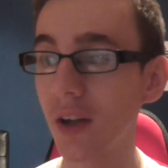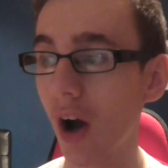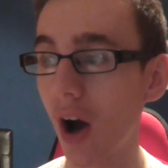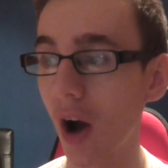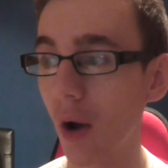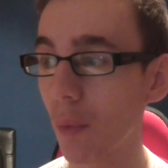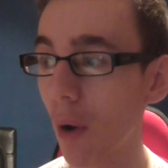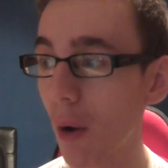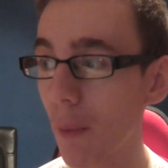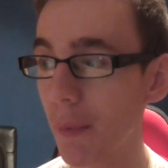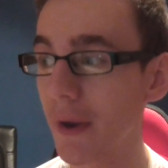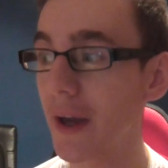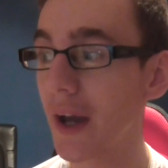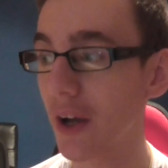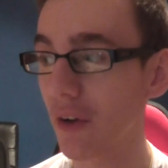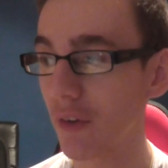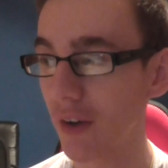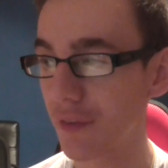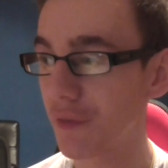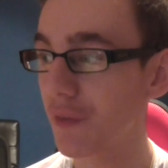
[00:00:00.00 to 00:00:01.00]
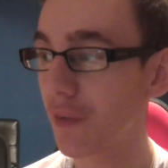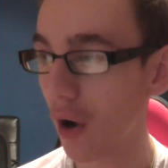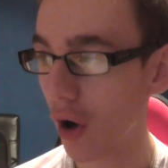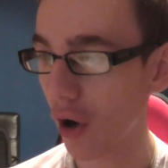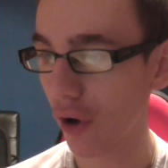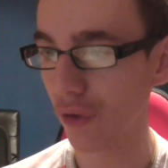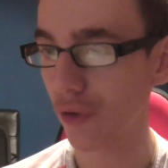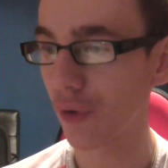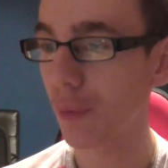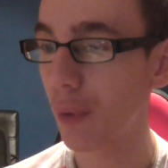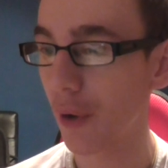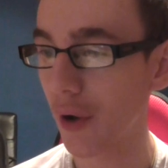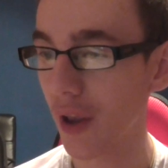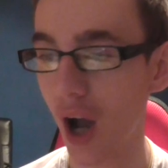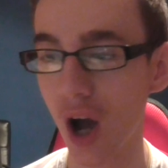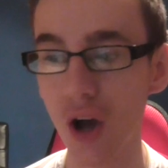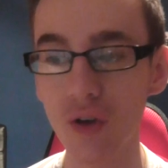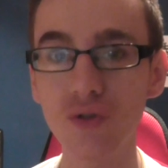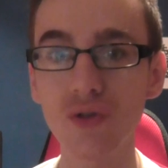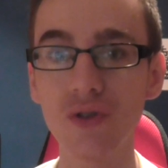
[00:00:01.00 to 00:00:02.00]
I won't be angry if Arsenal put
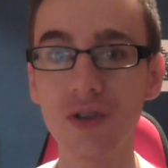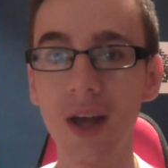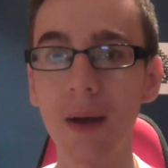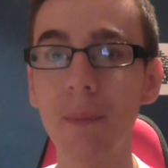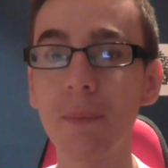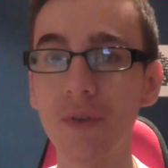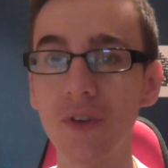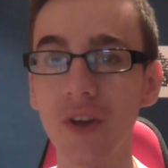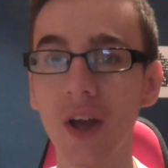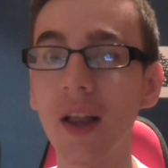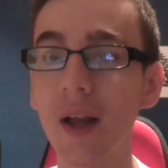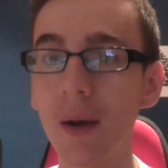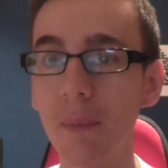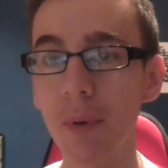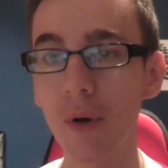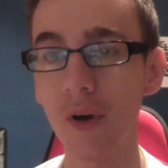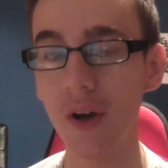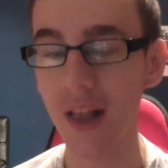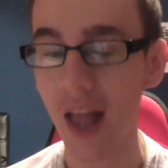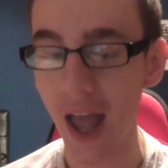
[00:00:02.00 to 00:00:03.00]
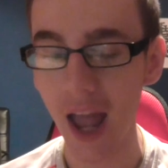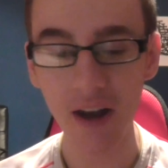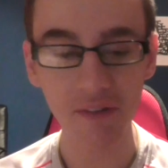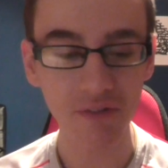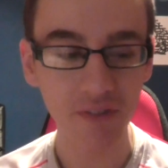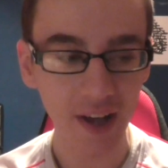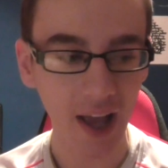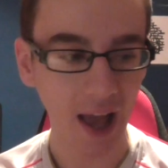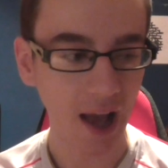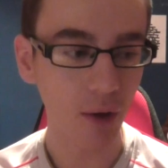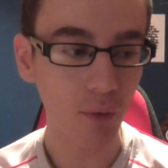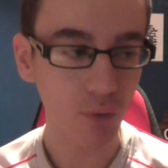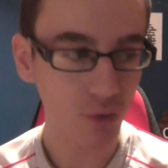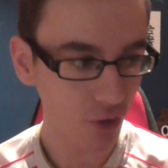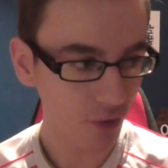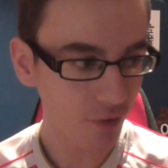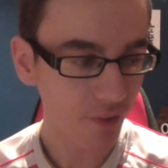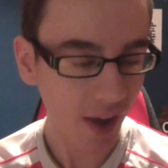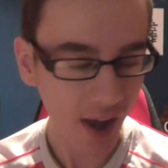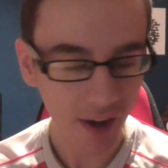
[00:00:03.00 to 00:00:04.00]
in 110% and put in every
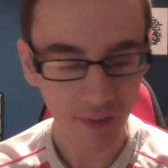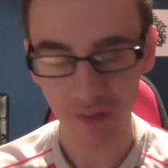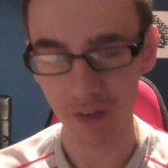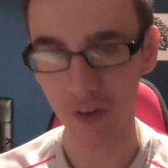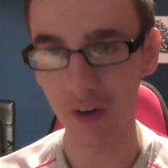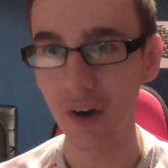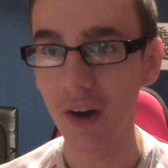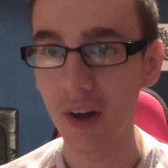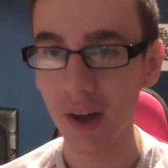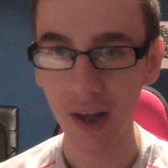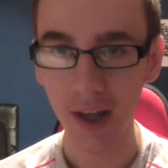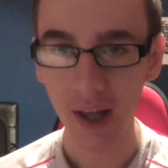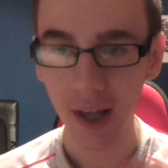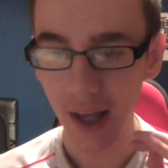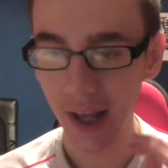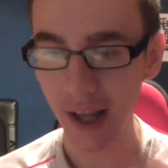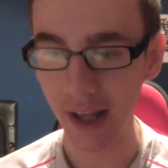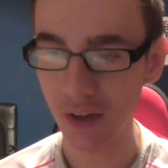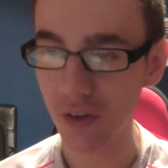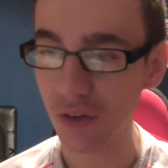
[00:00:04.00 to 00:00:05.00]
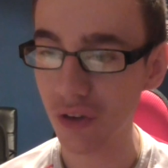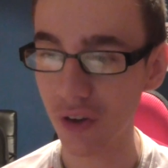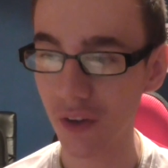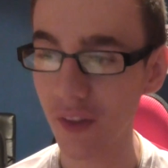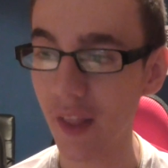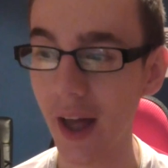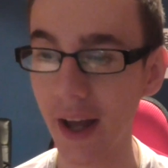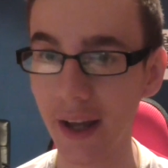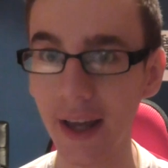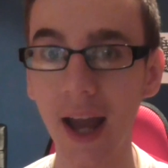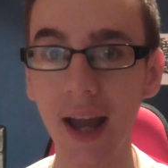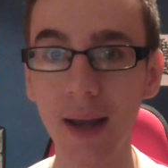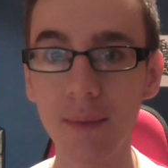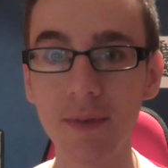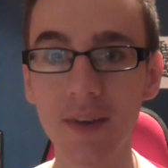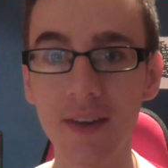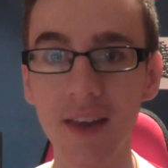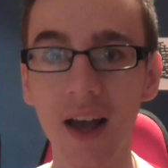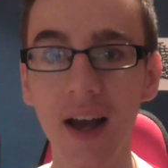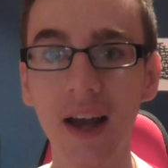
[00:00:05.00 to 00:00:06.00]
ounce of effort into that
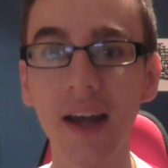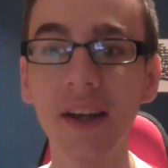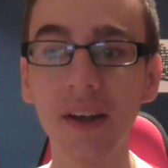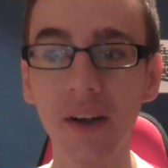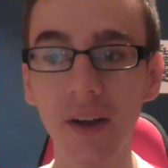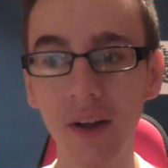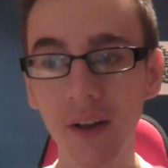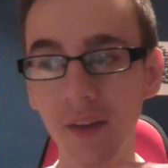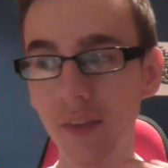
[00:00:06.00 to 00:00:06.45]
game today,